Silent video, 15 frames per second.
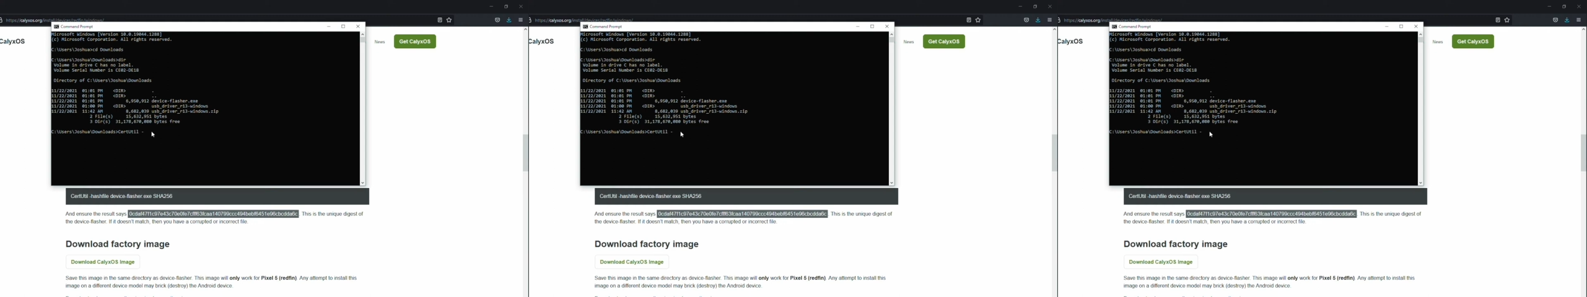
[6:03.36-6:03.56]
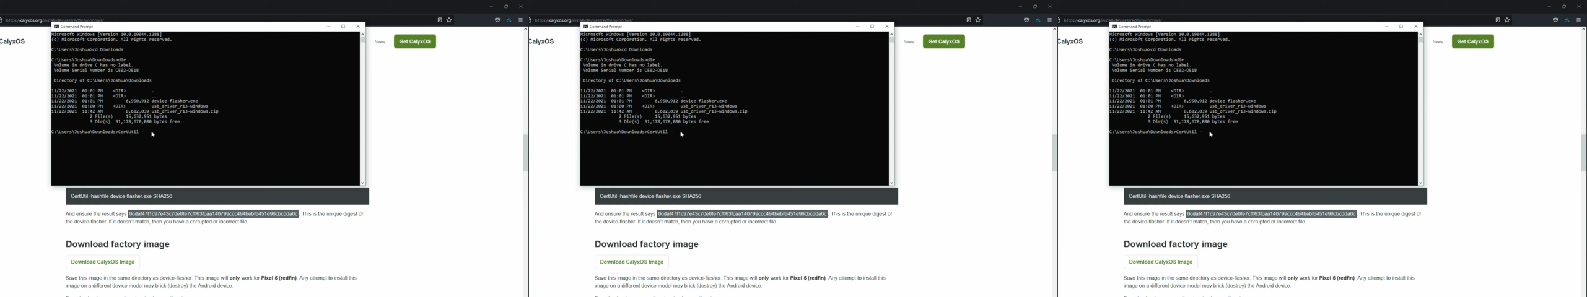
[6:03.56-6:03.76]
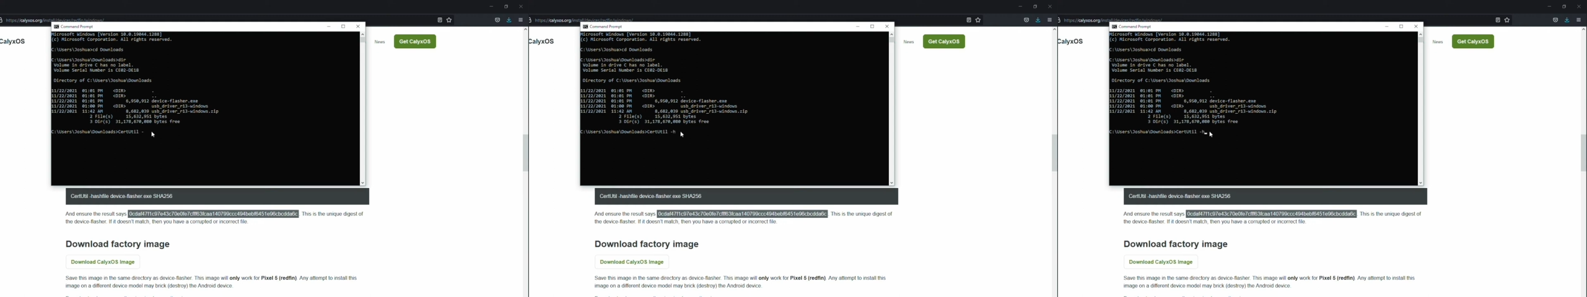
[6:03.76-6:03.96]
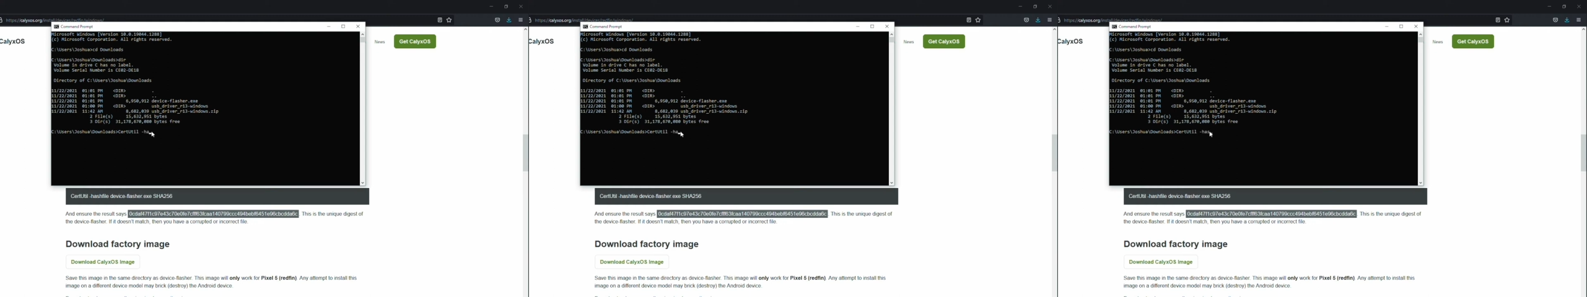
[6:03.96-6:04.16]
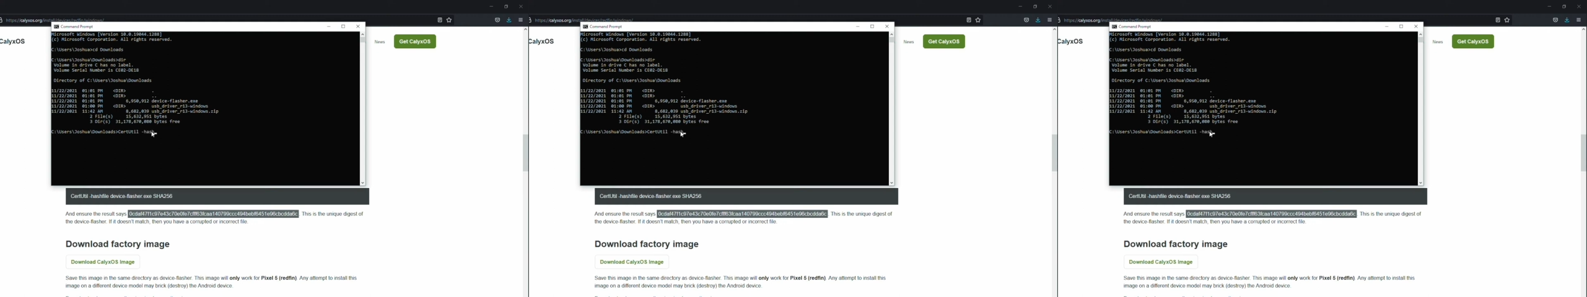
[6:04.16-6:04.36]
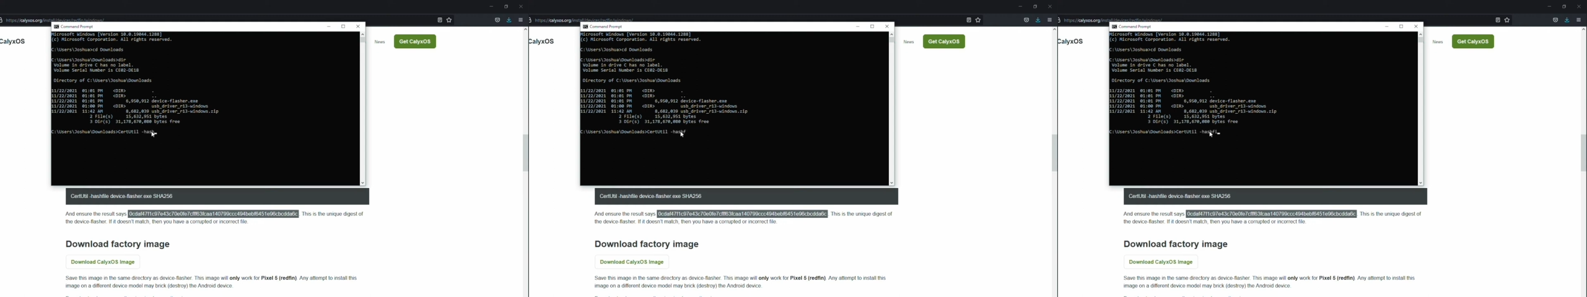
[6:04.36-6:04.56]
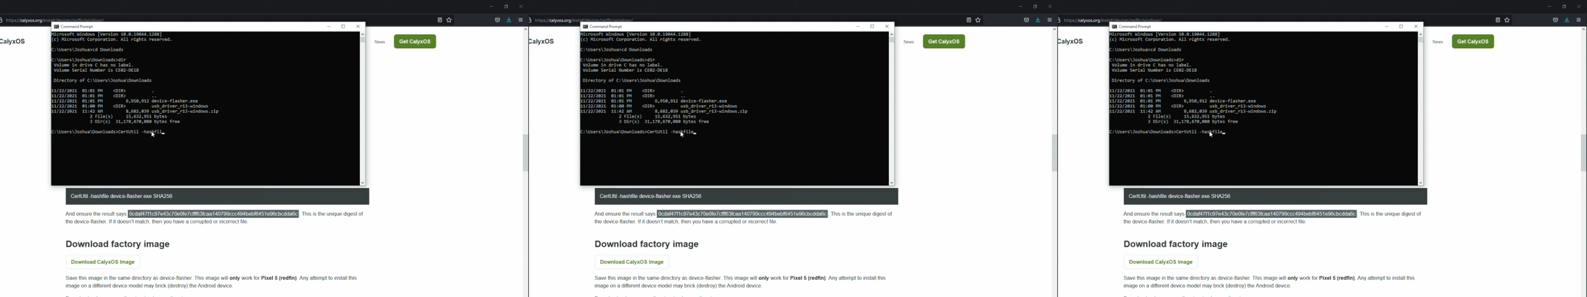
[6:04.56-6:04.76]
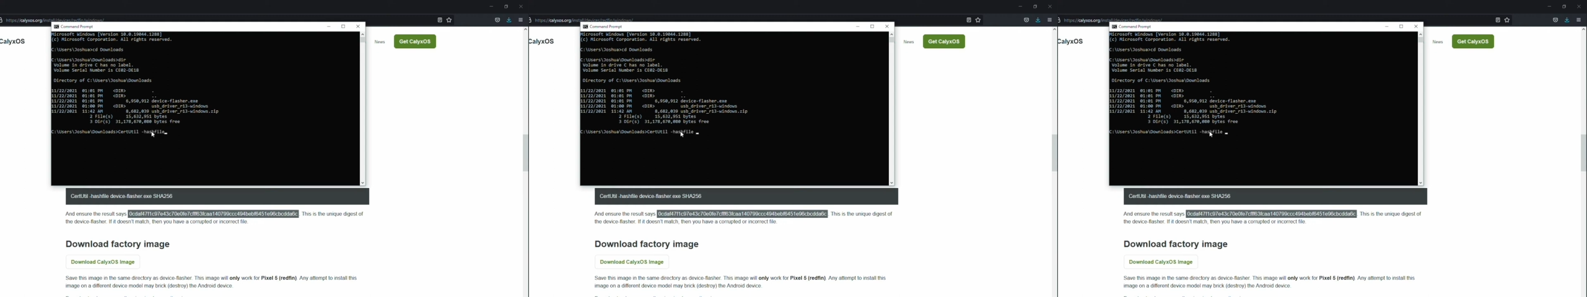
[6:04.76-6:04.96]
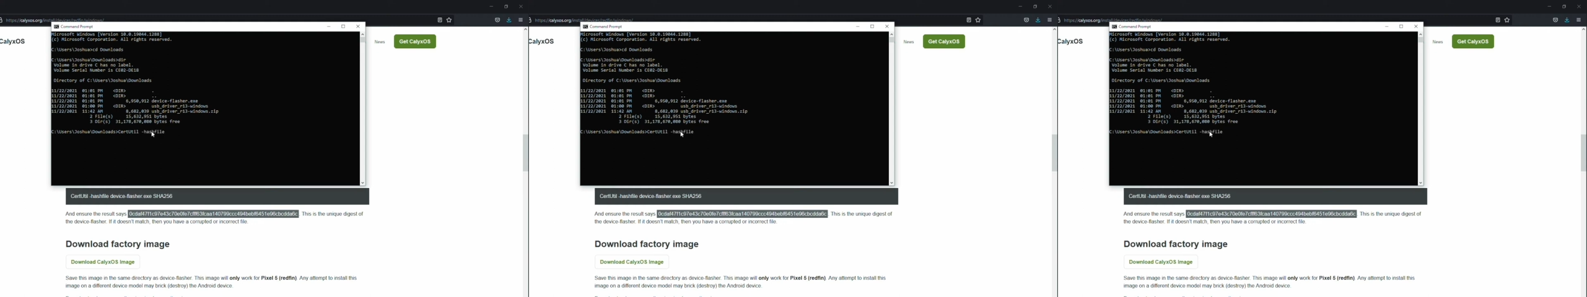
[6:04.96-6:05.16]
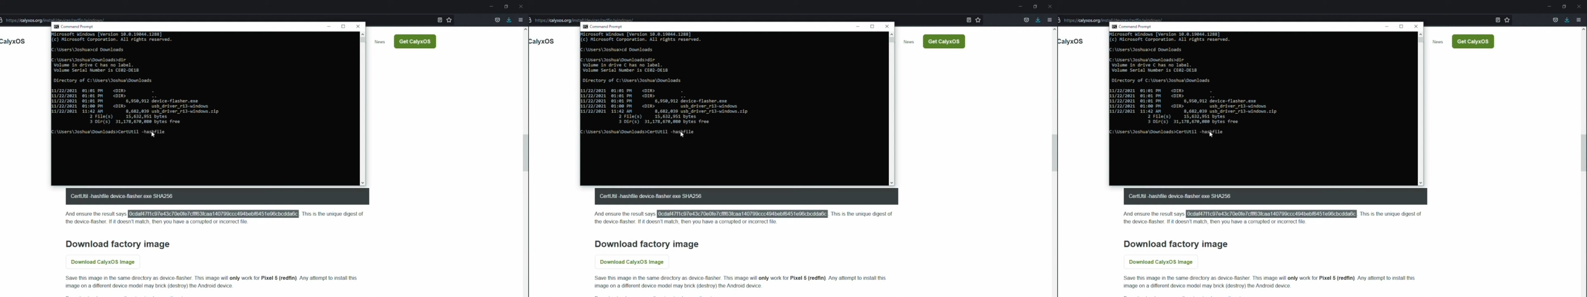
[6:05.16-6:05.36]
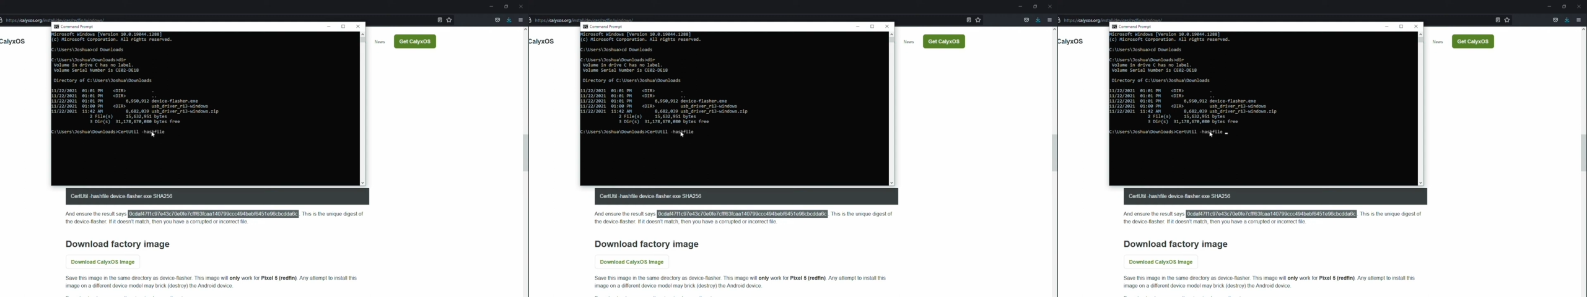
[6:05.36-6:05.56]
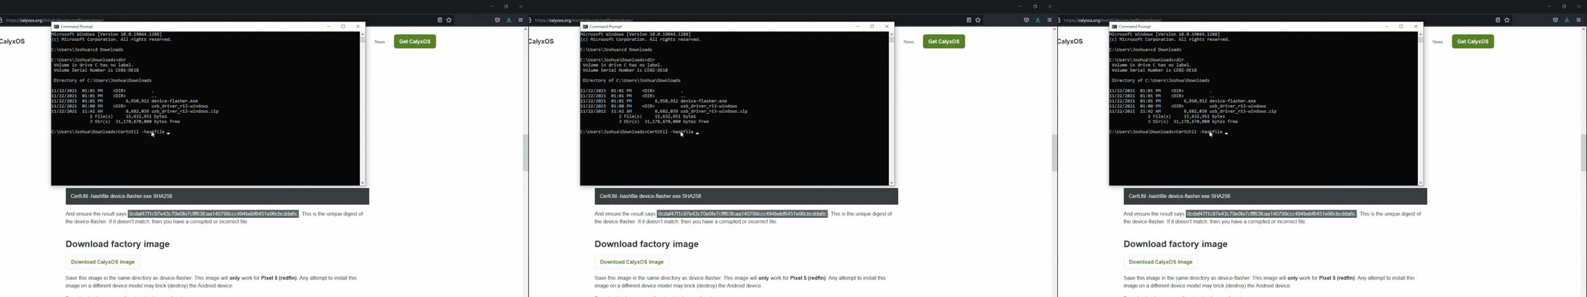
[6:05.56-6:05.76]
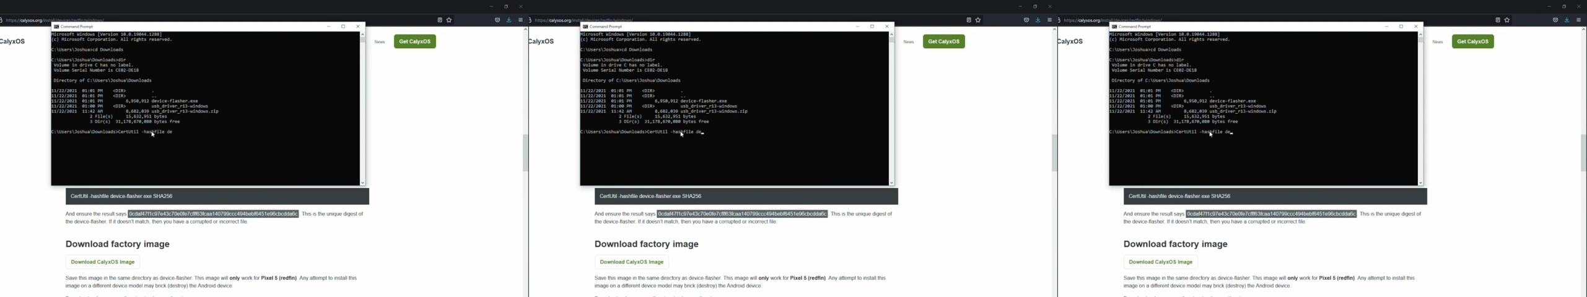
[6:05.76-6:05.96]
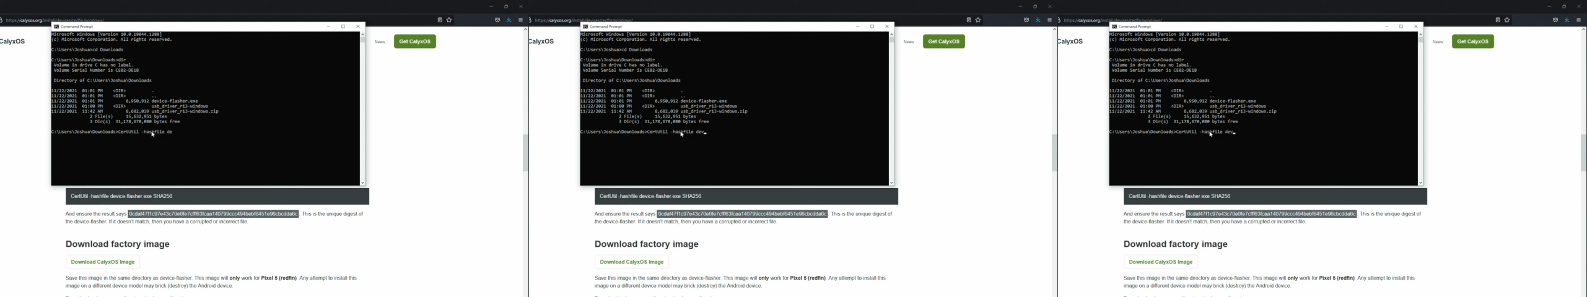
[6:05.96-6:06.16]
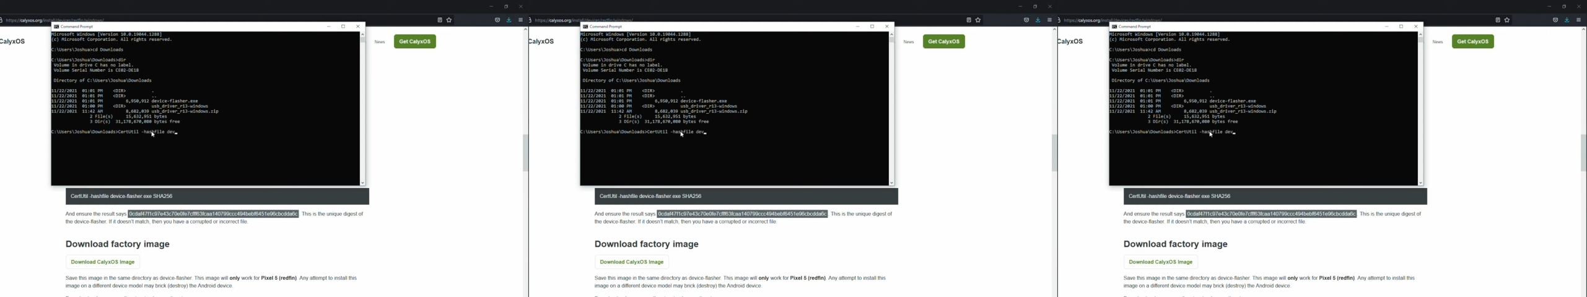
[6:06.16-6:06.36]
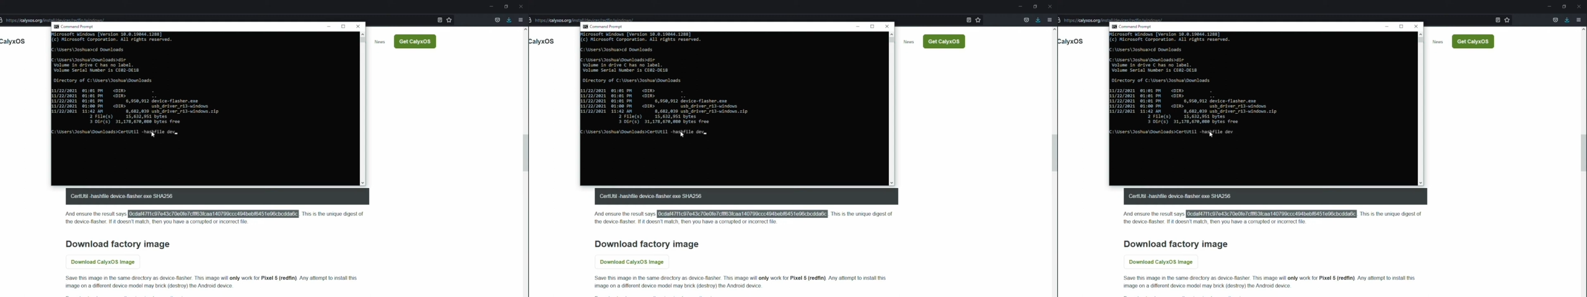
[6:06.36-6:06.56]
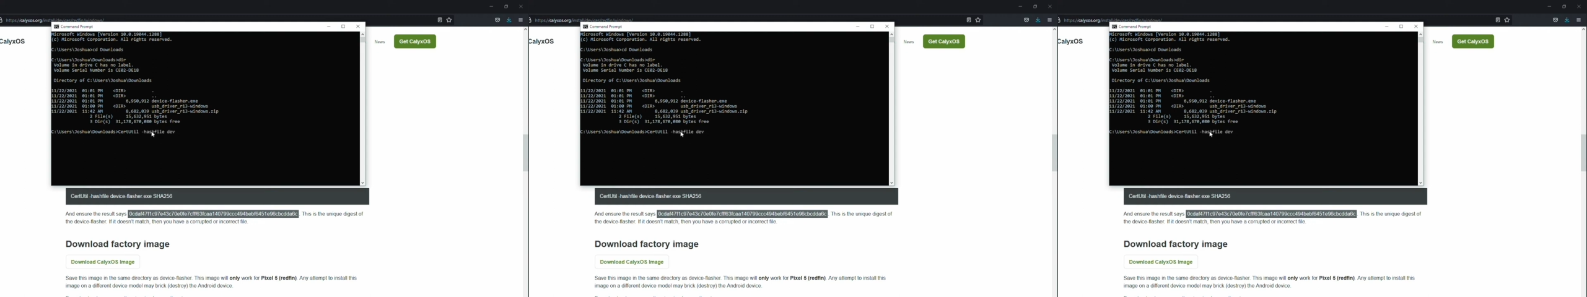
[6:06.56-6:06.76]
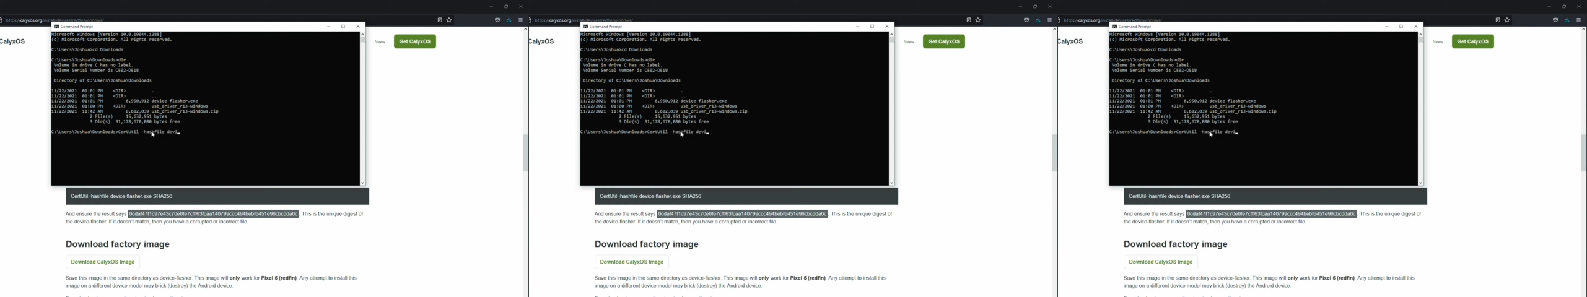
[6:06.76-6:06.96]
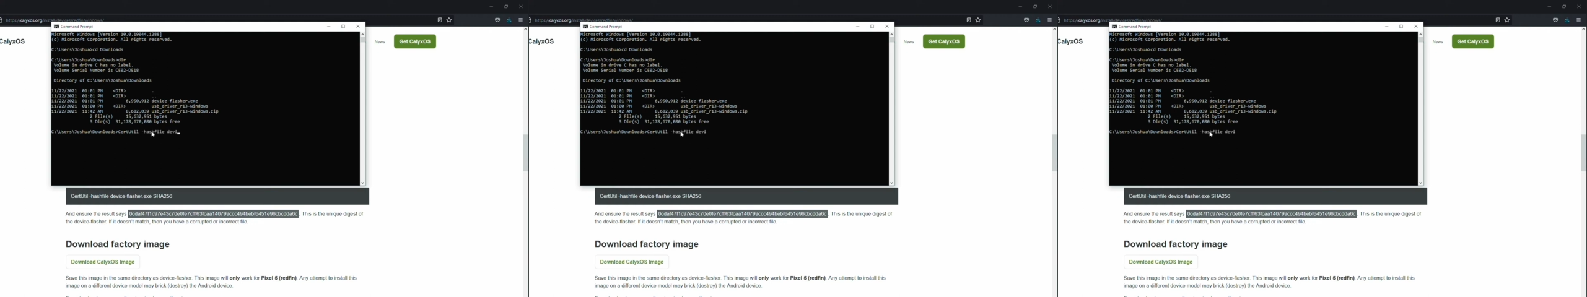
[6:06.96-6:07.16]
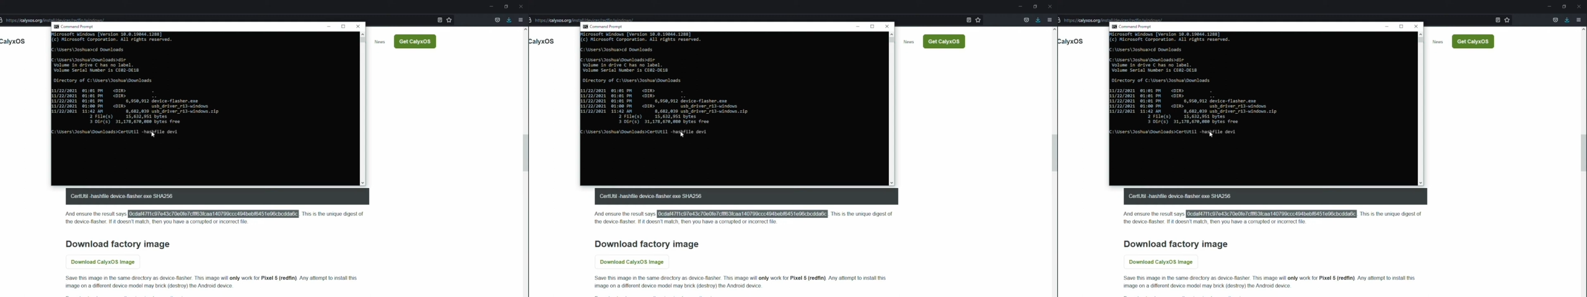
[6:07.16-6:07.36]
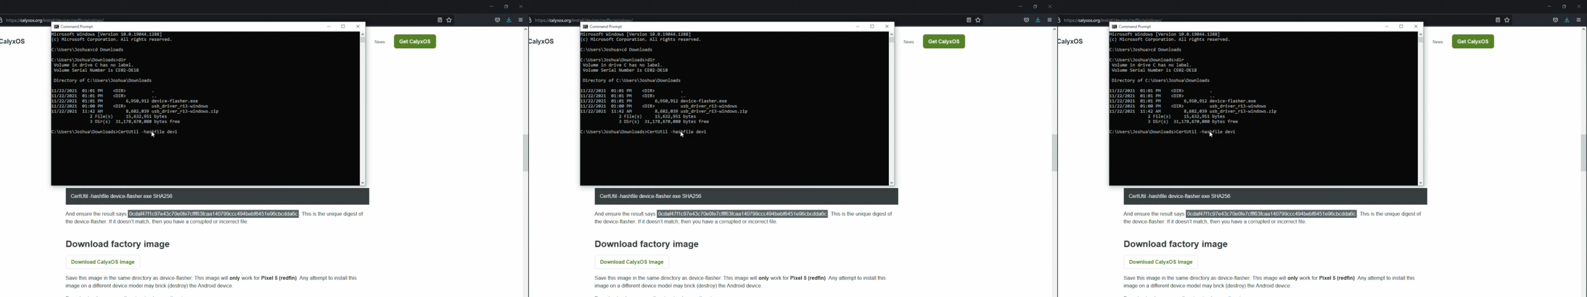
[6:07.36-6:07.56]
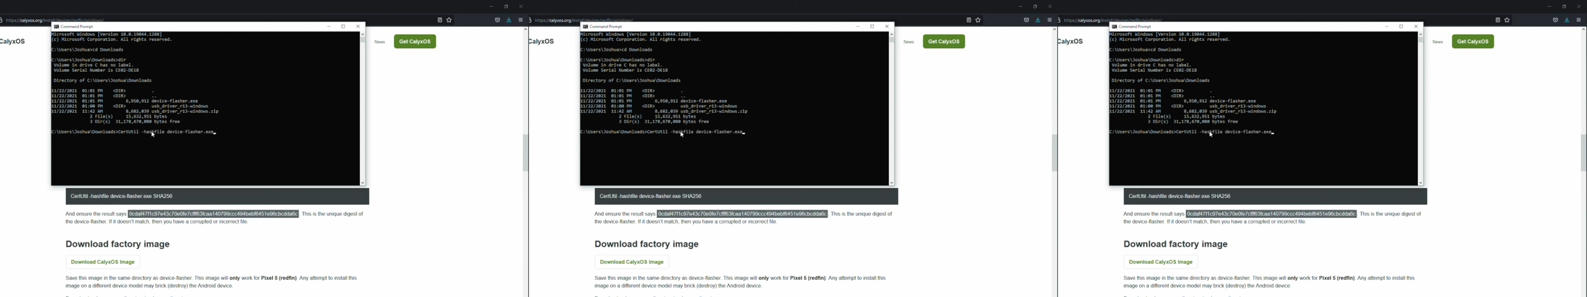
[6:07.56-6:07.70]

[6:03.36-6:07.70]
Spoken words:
Nobody's mouth can be seen.